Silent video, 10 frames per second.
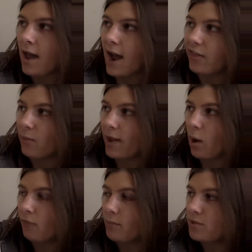On the way
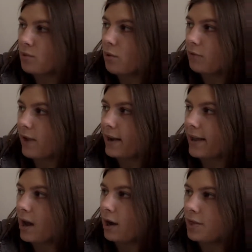home from school
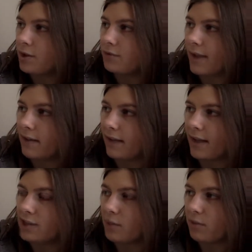Friday, Arthur ran to
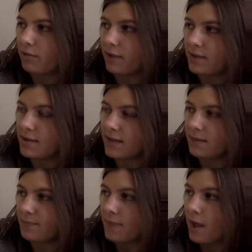catch up with
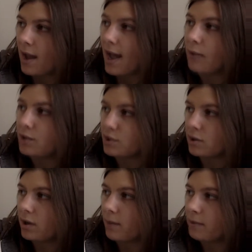Francine. I wish you
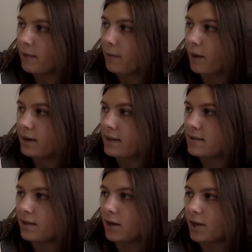could come to my party,
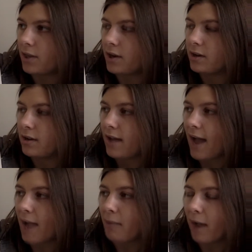said Arthur.
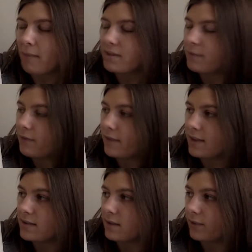I promised
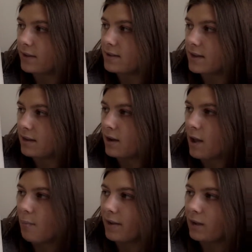Muffy, said Francine,
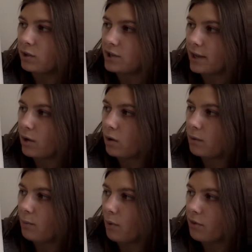but I wish I could go to
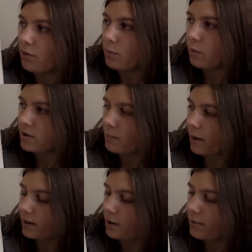both. What's a
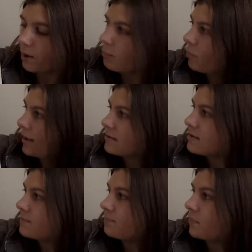party without boys?
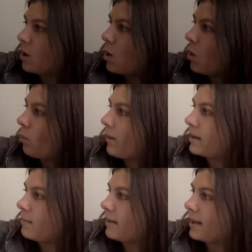
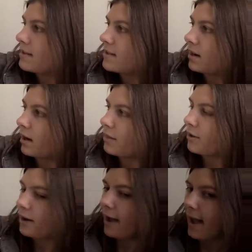Wait a minute, said
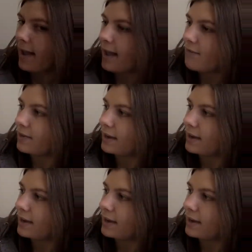Arthur. I have an